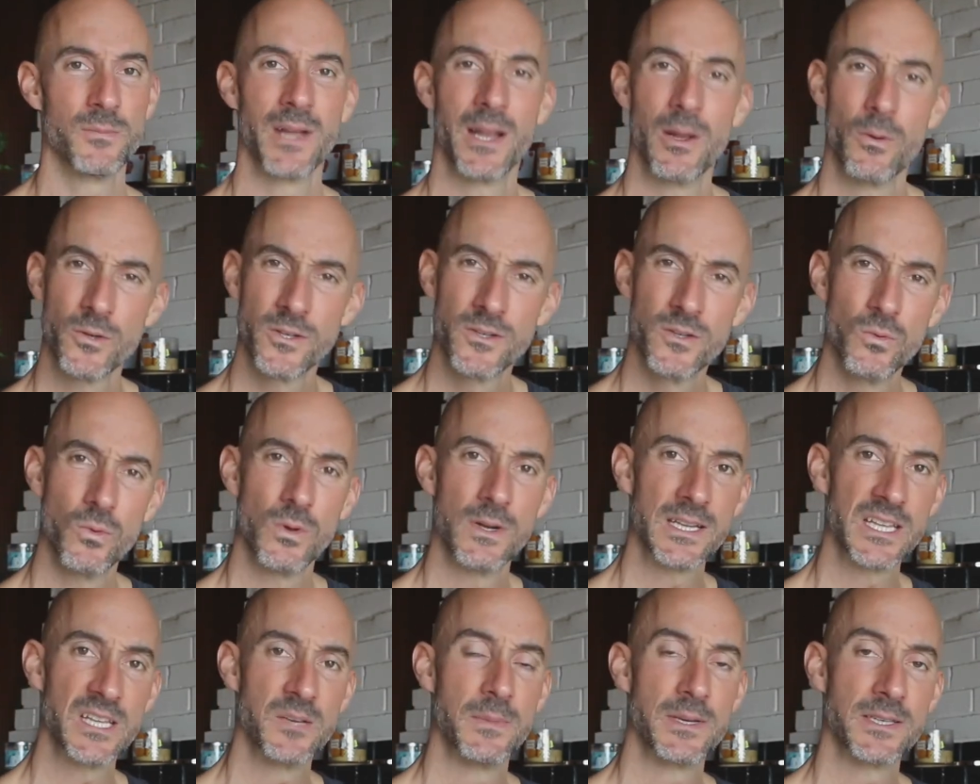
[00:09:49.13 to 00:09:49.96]
but I do
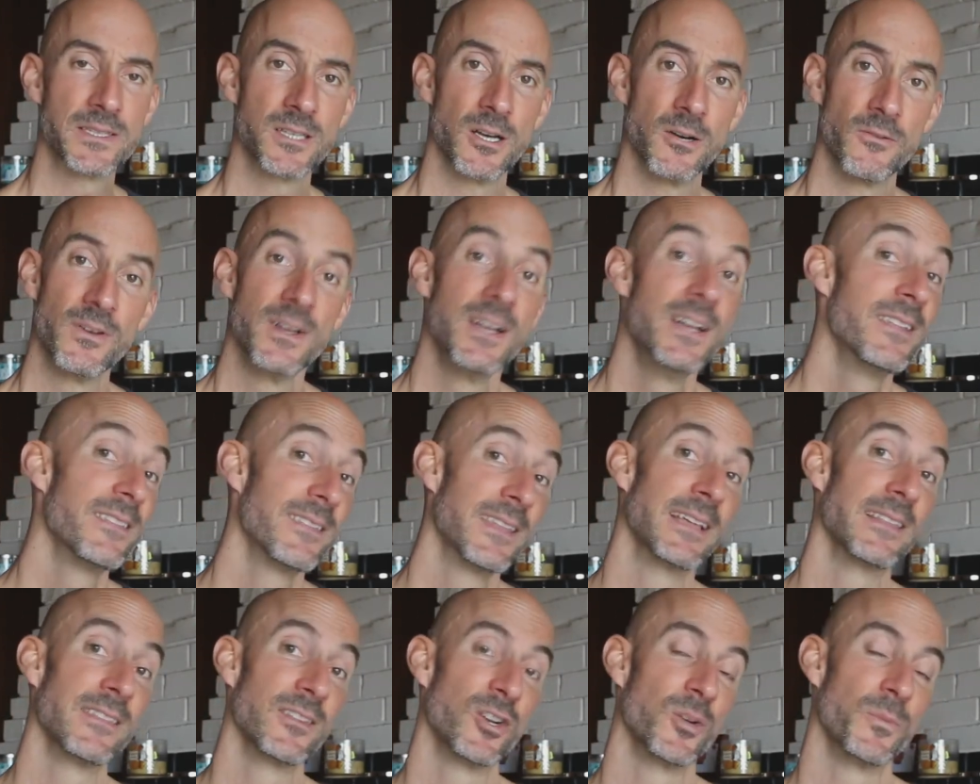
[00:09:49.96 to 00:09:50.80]
wanna give myself
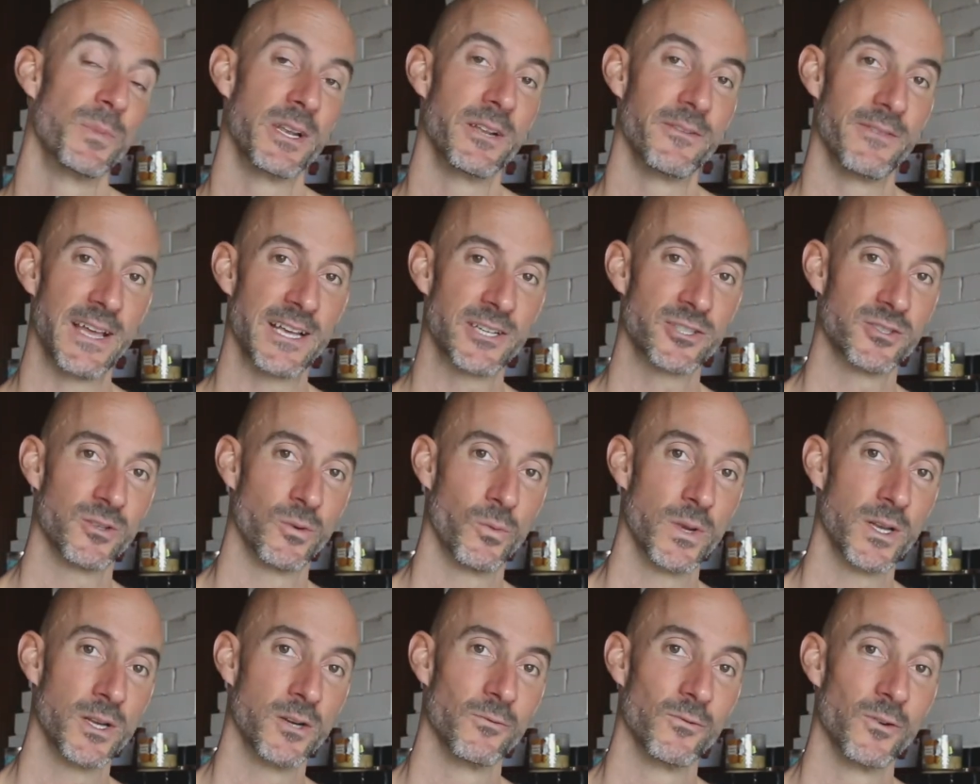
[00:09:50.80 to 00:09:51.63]
that little bit of extra
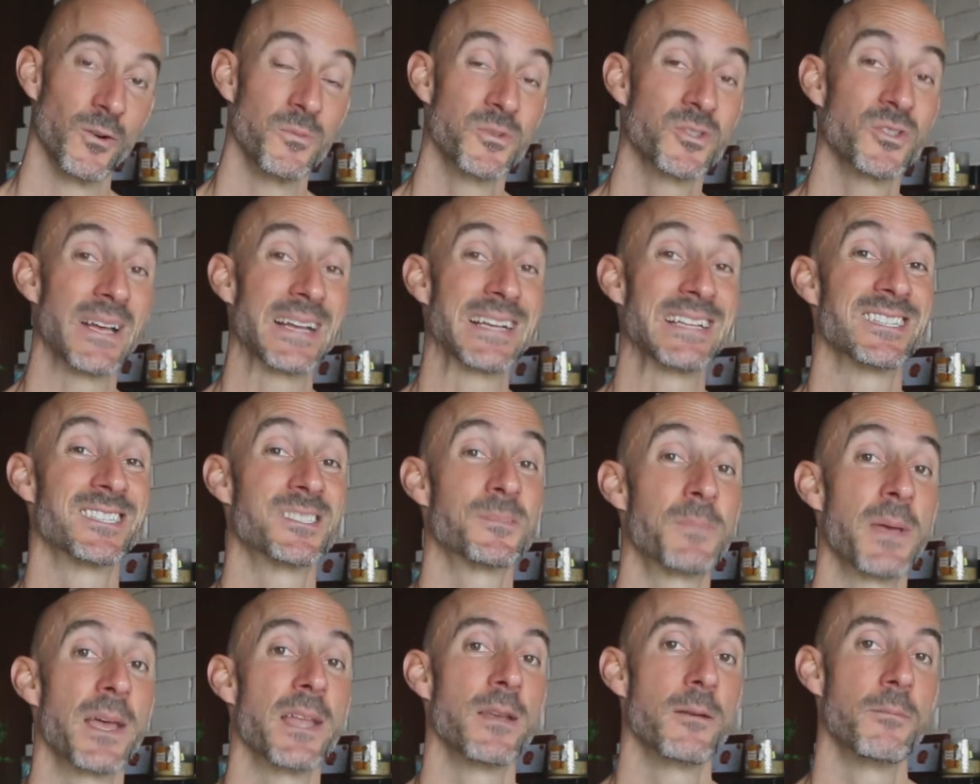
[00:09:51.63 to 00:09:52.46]
wiggle room so I can
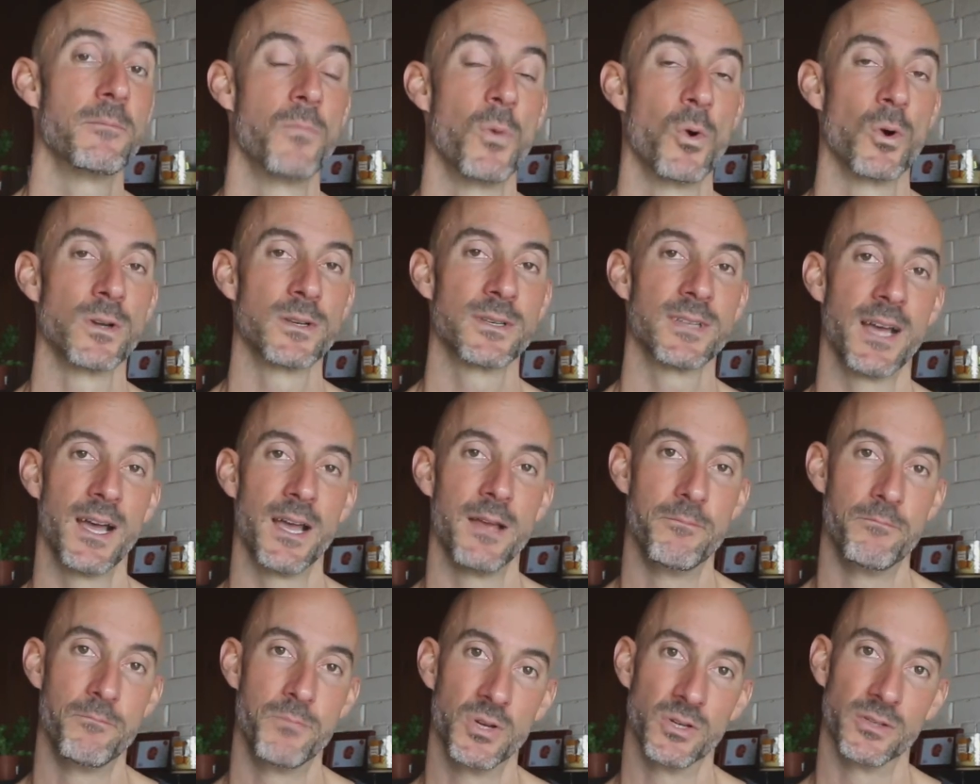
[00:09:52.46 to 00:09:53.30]
spend more
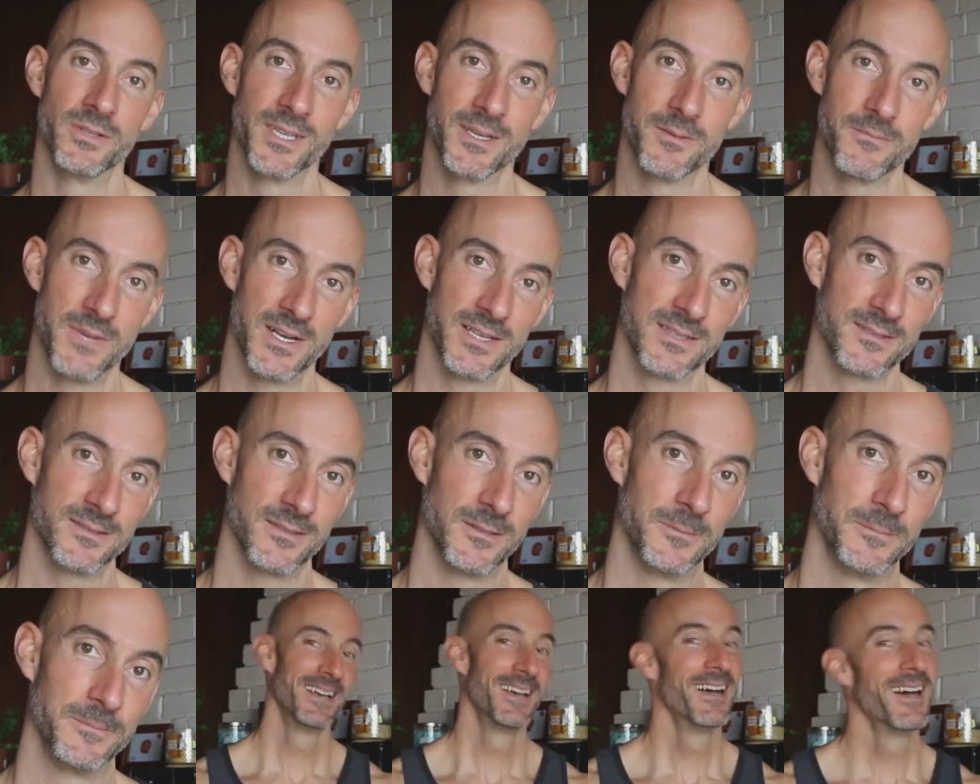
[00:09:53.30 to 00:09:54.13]
time building muscle.